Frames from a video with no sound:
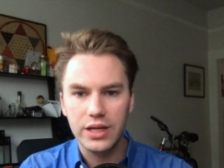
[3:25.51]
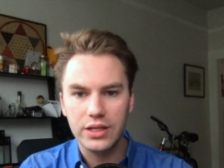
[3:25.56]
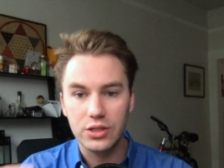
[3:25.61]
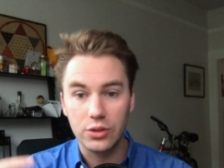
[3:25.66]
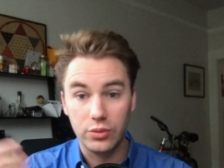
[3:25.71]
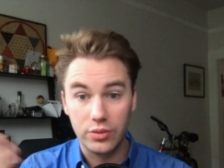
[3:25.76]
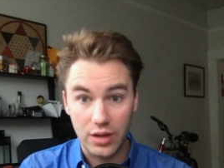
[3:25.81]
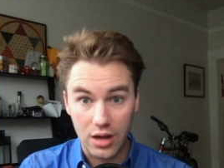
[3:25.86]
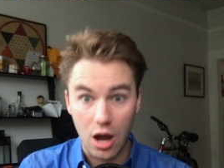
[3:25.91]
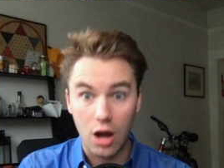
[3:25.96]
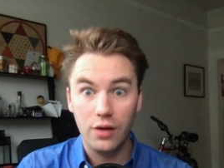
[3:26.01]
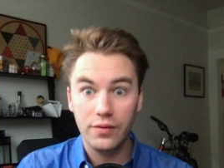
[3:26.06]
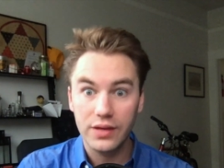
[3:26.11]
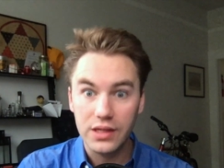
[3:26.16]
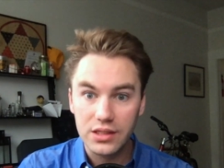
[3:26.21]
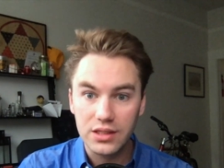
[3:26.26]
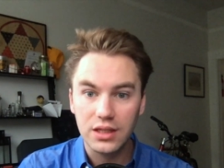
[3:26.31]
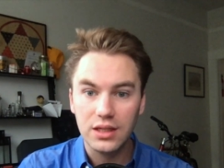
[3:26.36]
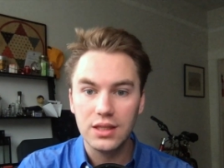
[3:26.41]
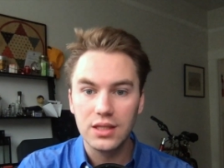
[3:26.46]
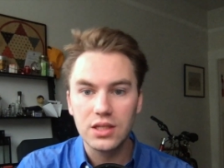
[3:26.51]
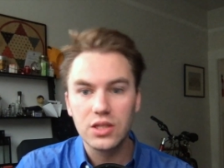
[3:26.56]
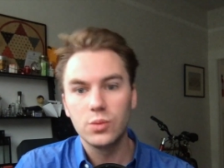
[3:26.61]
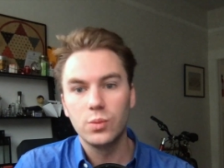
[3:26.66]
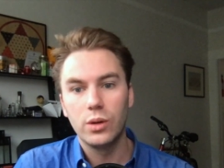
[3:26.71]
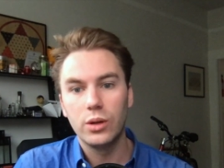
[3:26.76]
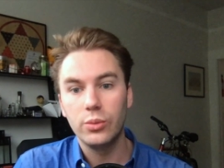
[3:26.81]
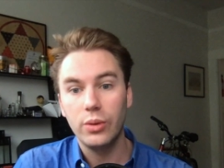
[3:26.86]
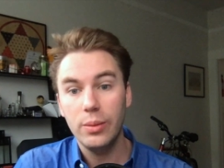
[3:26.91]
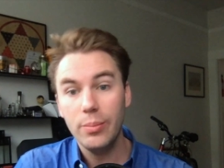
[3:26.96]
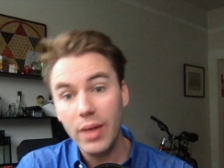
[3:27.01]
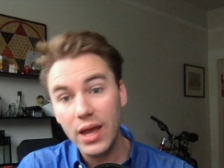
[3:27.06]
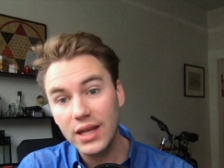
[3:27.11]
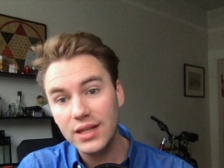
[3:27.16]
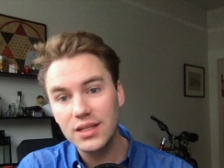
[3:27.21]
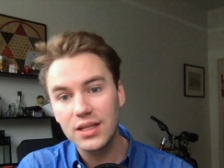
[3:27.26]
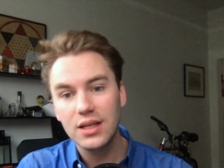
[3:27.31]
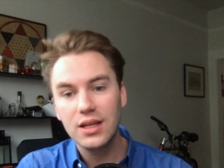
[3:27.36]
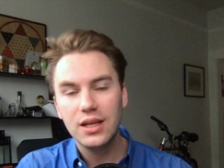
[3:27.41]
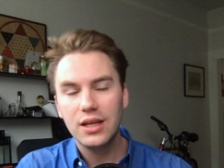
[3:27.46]
so obviously this is what we
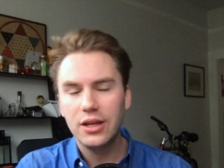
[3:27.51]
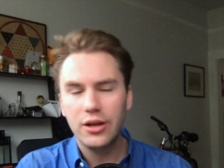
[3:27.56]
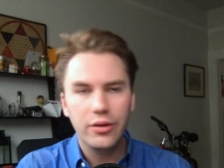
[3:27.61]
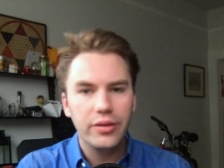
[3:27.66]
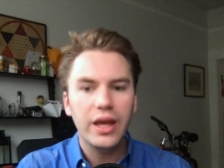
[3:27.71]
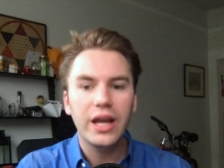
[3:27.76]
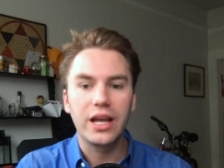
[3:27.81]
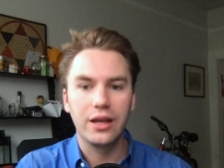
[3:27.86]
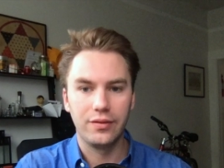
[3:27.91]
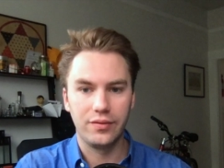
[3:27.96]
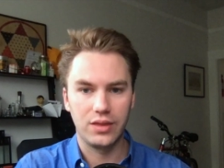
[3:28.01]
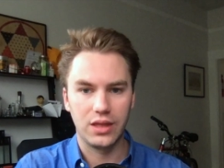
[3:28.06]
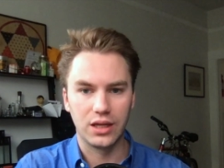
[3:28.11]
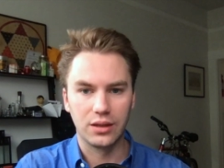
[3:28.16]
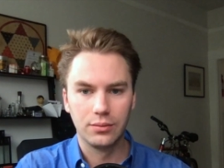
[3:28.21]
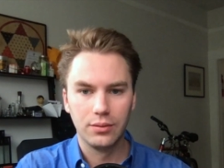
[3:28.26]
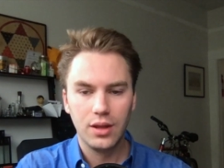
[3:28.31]
meant, that kind of thing.